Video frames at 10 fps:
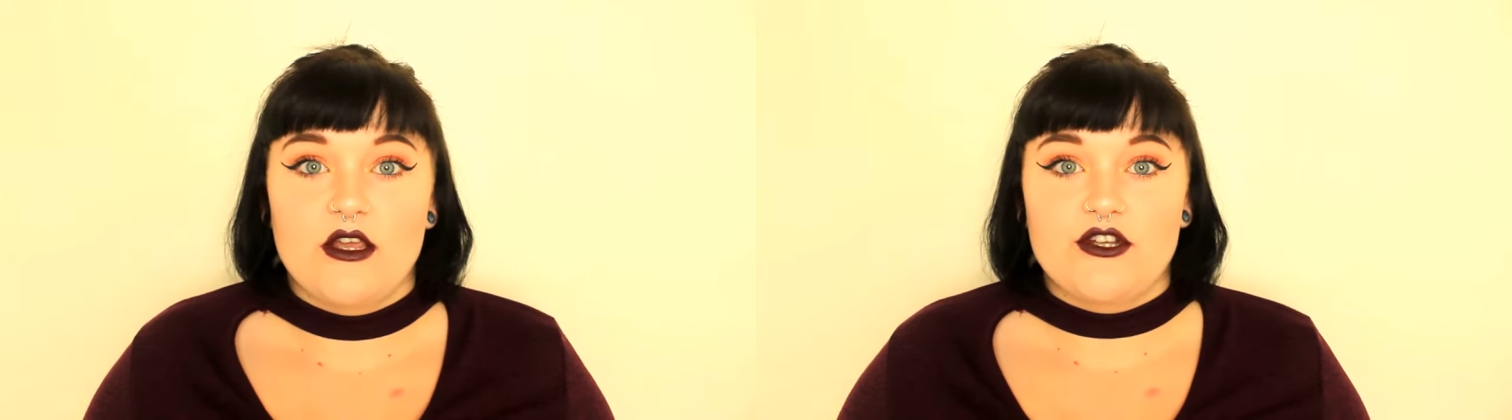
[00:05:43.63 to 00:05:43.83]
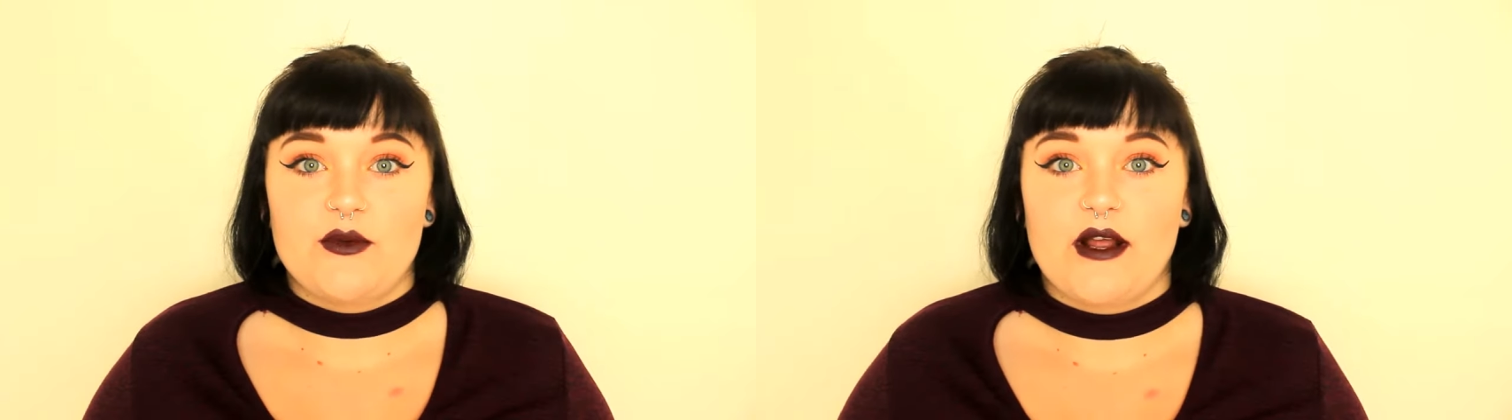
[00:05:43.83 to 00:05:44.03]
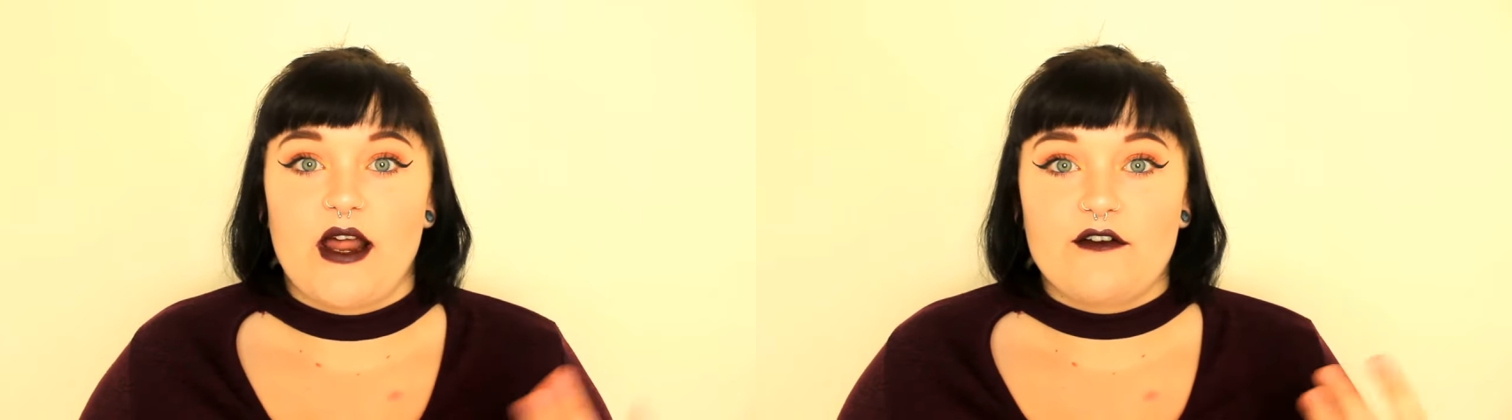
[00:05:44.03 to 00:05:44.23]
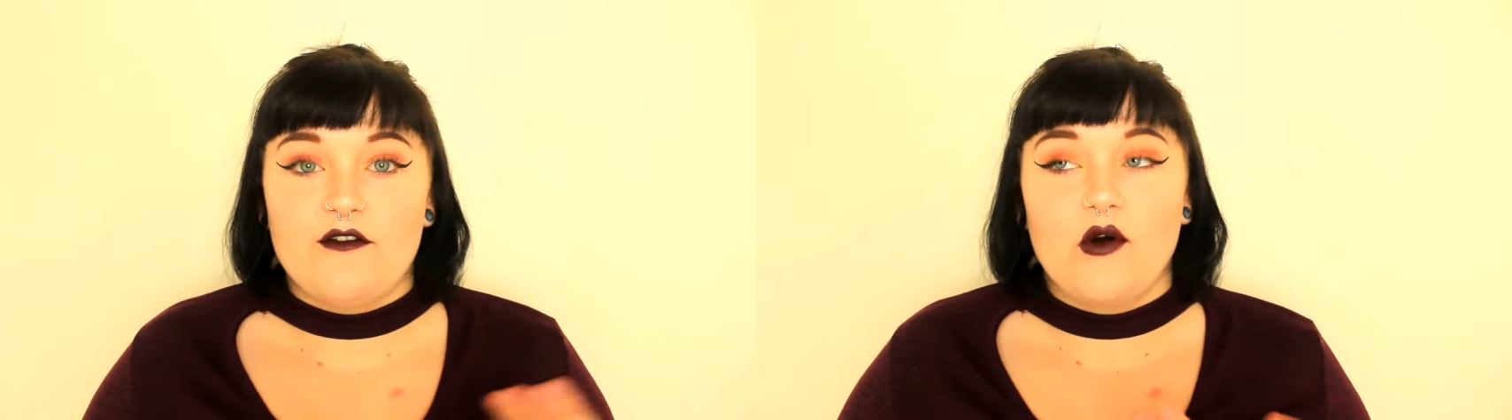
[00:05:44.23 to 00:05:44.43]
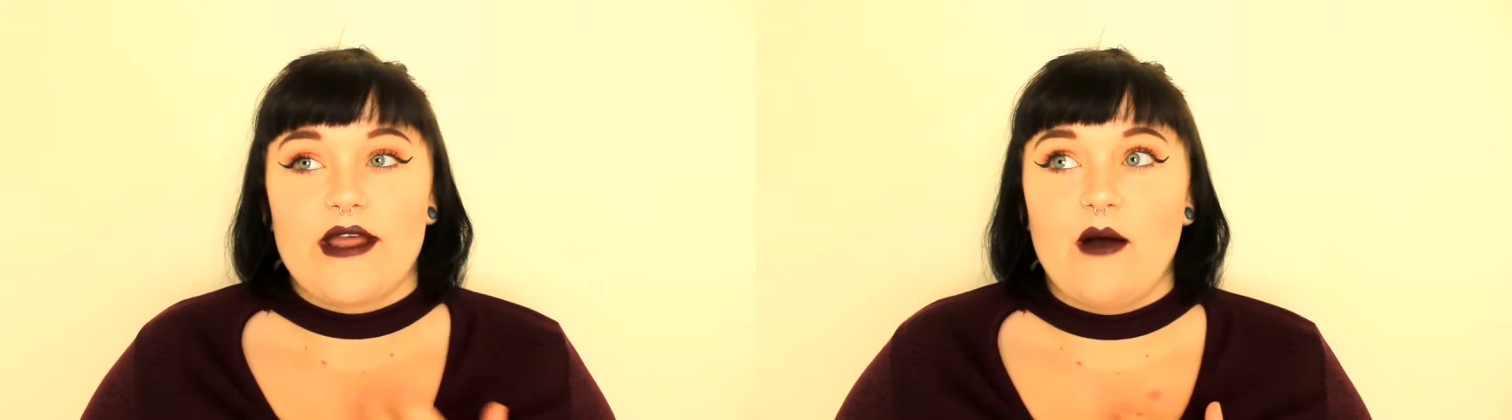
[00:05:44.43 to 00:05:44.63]
You're doing like
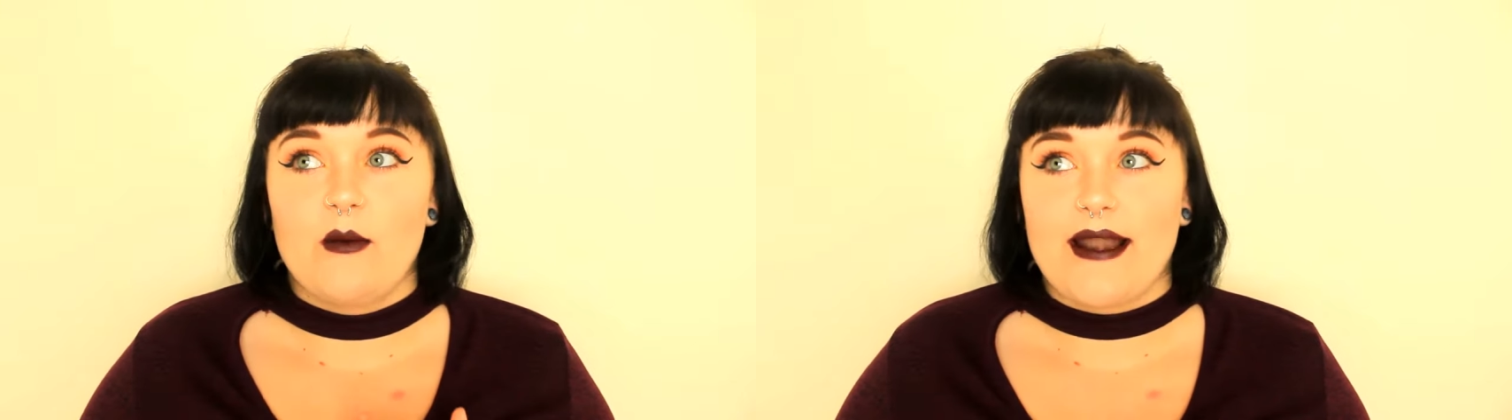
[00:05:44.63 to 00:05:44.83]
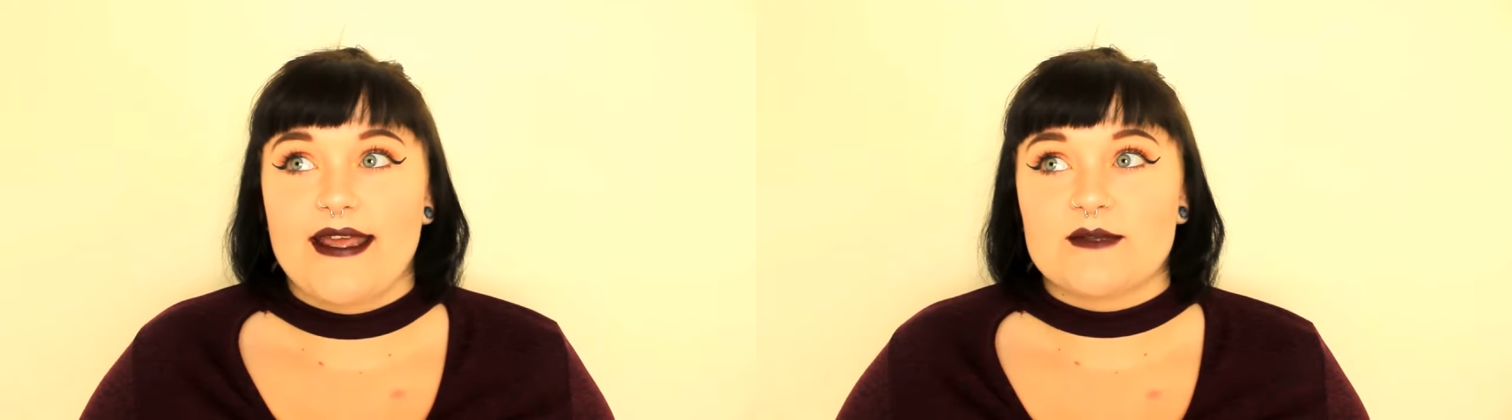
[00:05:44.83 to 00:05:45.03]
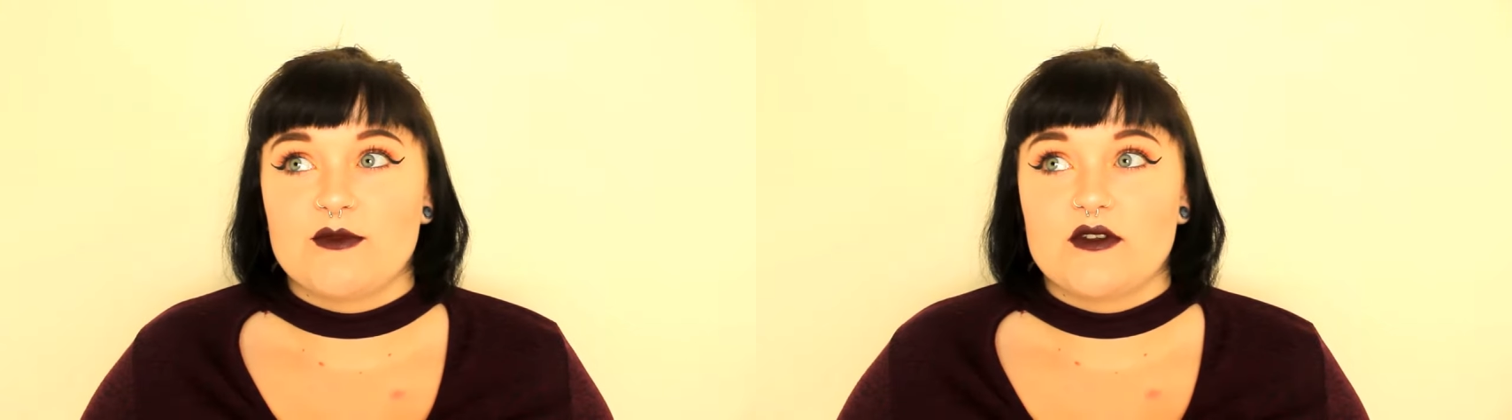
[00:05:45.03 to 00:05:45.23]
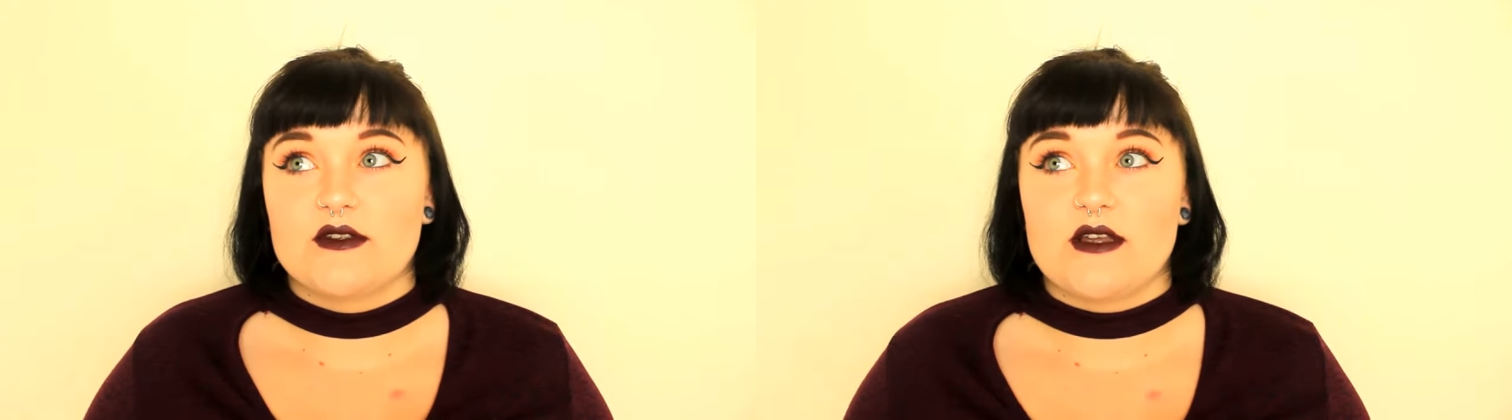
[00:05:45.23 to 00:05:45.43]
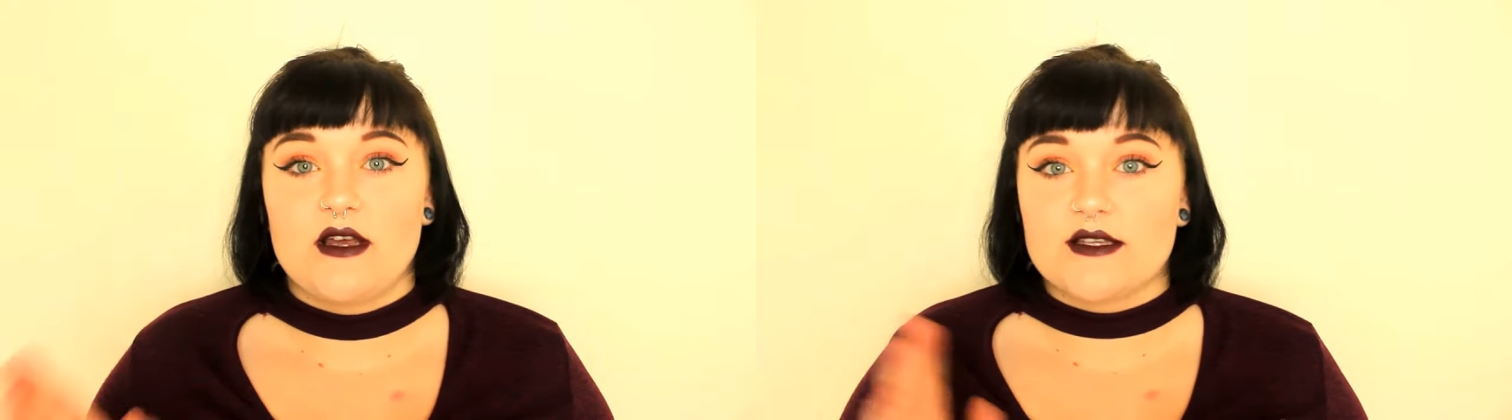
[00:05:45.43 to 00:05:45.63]
40-hour
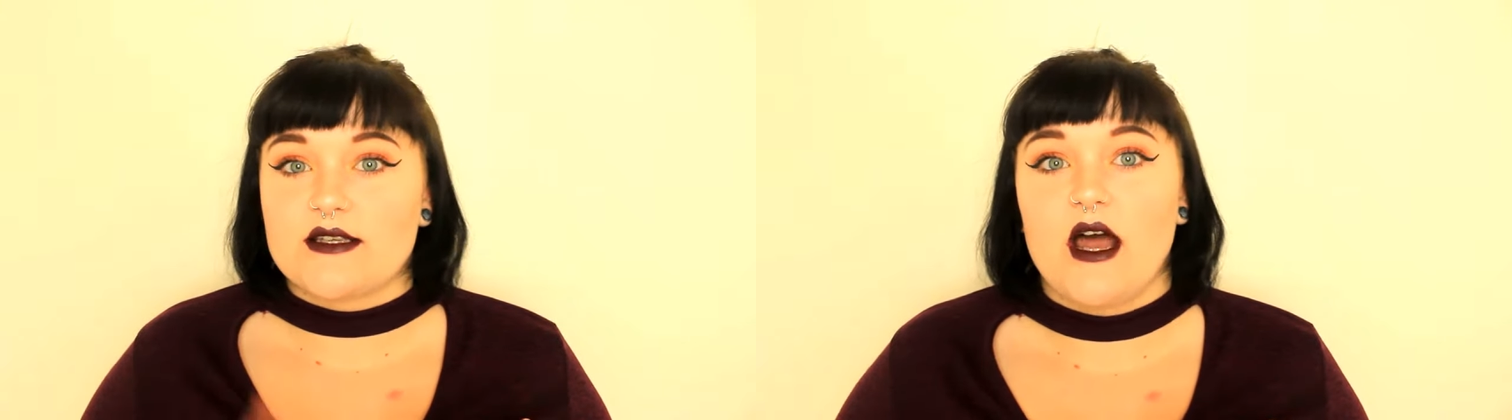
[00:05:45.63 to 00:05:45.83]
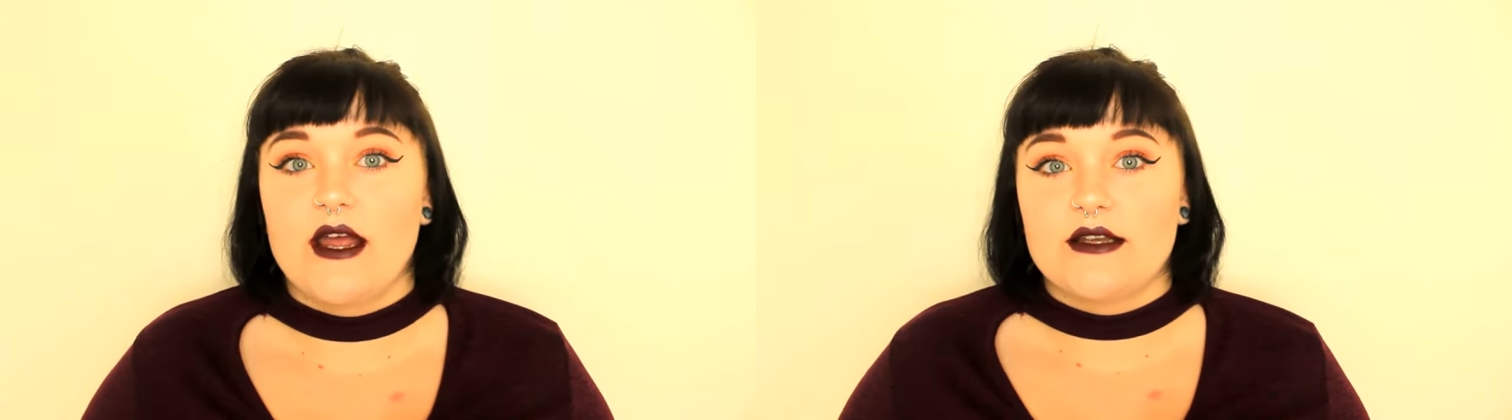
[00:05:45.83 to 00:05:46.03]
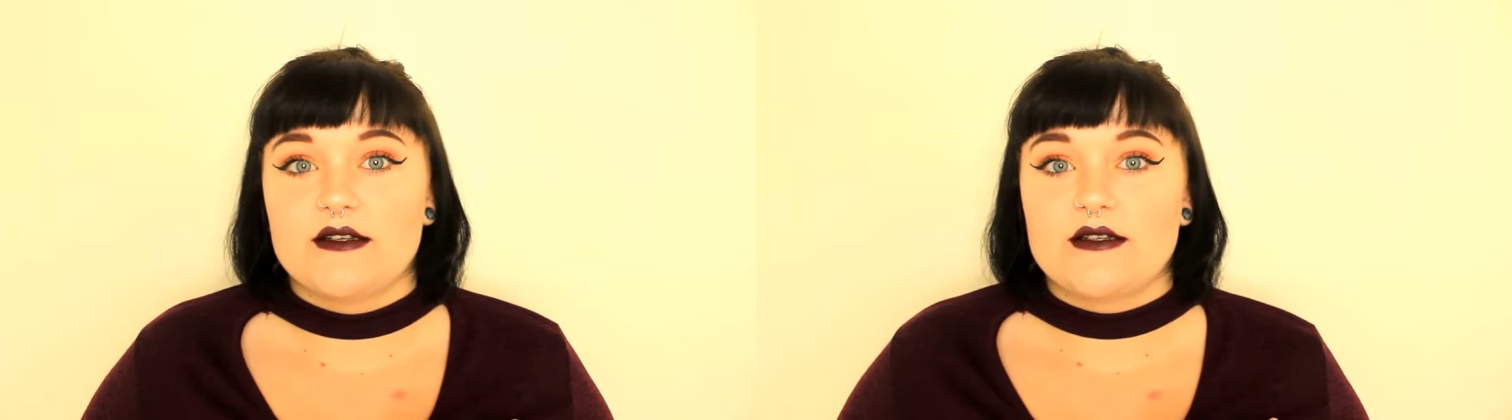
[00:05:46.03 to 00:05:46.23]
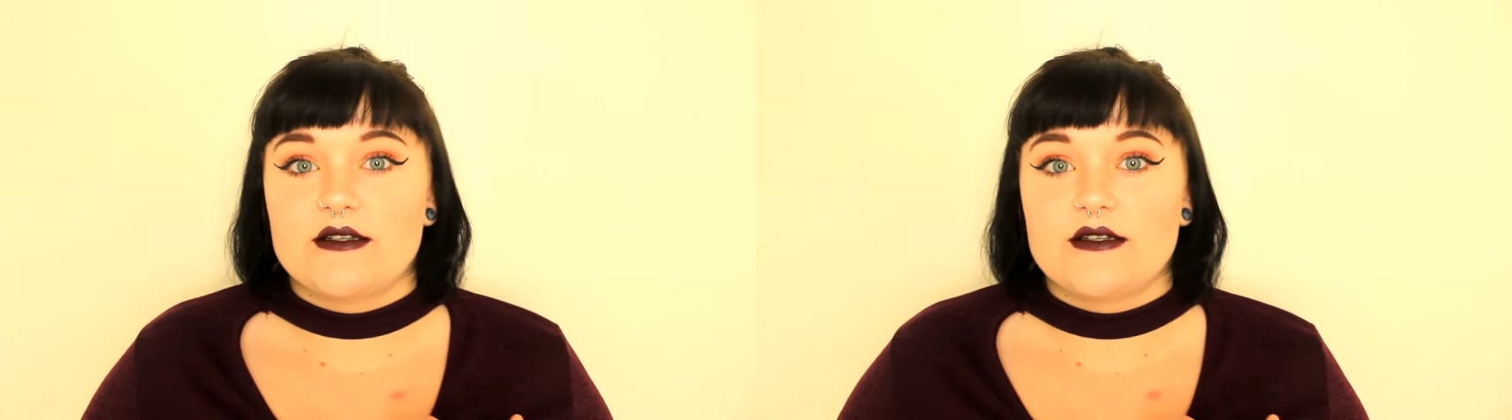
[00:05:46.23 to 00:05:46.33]
placements aside.